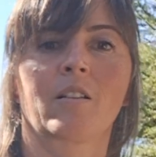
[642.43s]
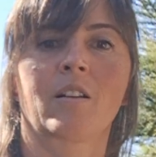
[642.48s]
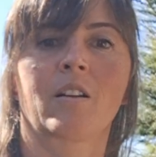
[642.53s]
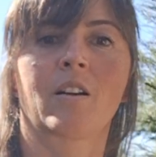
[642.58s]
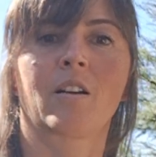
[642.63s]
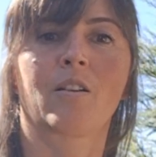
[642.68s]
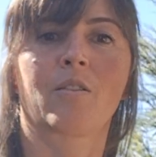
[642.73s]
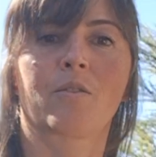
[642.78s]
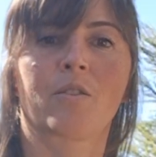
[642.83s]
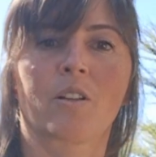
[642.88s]

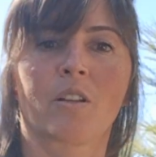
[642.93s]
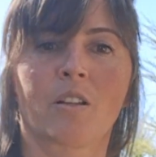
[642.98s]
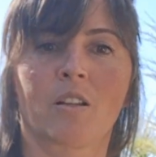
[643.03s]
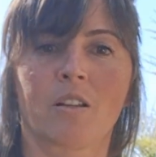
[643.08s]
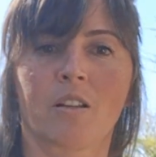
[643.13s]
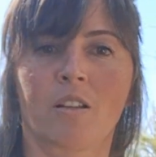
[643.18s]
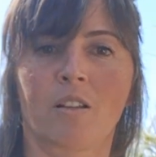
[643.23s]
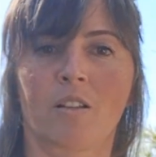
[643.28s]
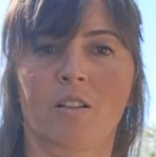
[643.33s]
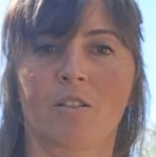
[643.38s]

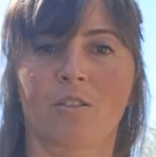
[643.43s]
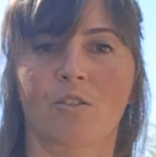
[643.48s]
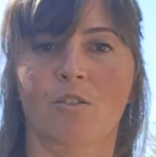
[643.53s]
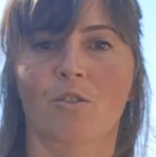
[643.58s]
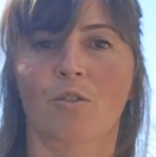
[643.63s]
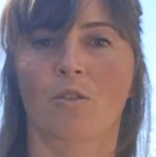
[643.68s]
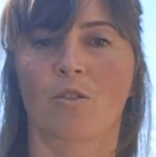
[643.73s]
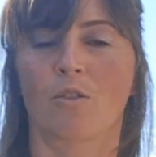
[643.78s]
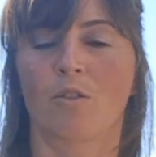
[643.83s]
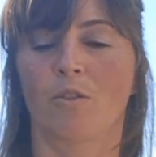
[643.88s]
Allowing the
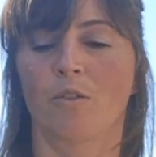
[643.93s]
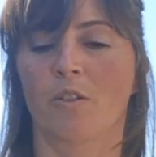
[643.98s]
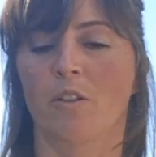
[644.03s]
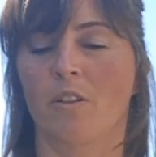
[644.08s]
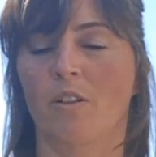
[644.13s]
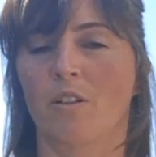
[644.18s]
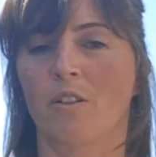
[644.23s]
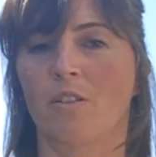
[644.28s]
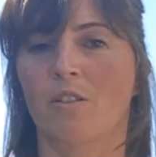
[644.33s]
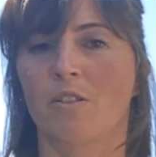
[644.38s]

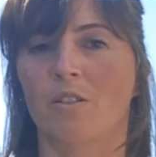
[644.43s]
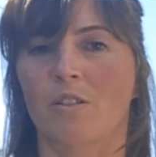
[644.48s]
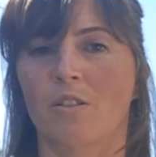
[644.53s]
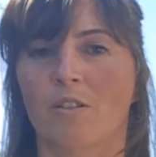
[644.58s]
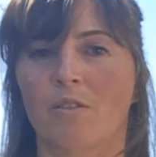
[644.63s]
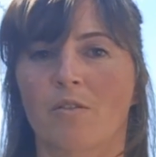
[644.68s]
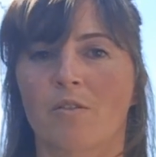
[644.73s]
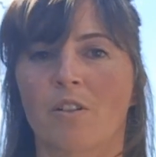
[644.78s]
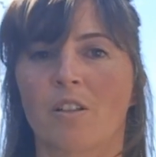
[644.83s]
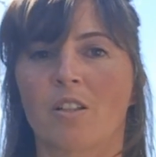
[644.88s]
shoulders,
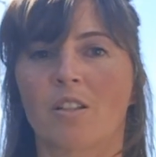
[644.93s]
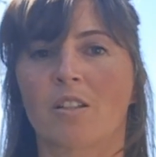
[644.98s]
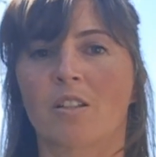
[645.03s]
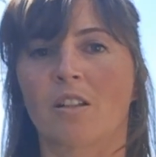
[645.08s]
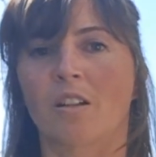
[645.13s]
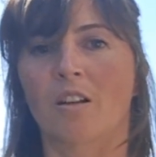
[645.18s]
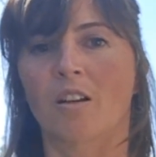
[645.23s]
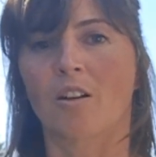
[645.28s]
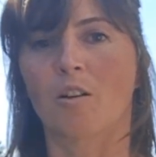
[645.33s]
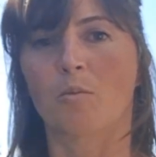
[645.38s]
the wrist,
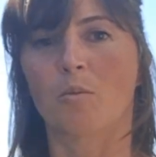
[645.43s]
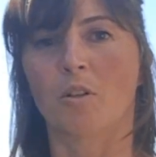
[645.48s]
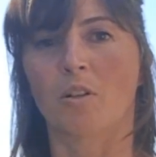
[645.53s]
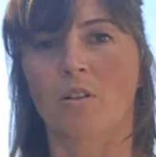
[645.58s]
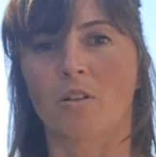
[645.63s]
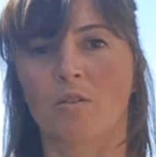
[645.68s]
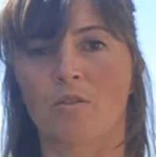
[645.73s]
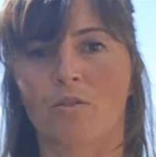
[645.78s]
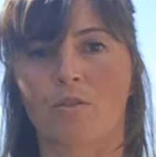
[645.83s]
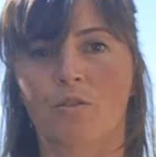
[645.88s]
the
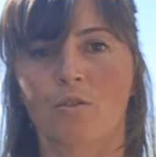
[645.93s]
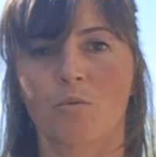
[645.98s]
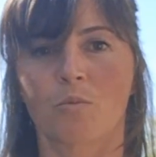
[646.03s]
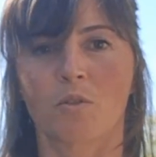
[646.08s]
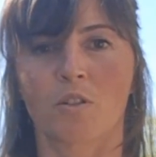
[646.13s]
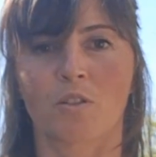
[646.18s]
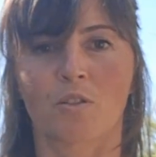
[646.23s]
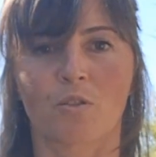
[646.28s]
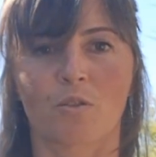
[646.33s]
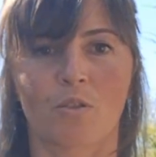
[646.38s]
elbows to
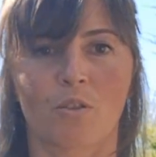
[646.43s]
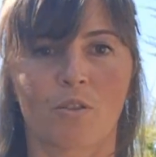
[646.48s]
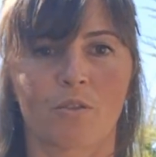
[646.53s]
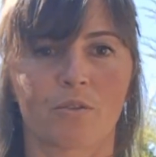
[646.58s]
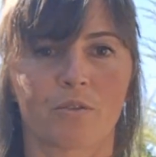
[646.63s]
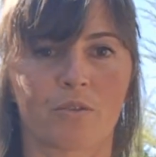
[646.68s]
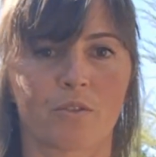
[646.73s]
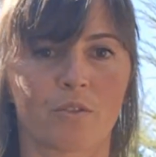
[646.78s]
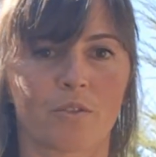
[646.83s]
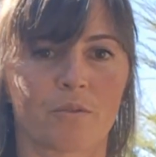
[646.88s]
be
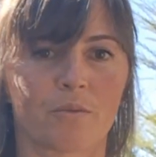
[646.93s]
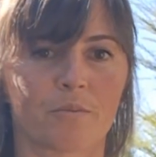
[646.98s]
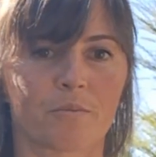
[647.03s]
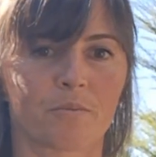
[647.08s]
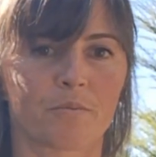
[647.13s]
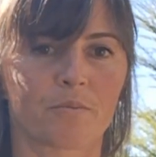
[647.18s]
soft.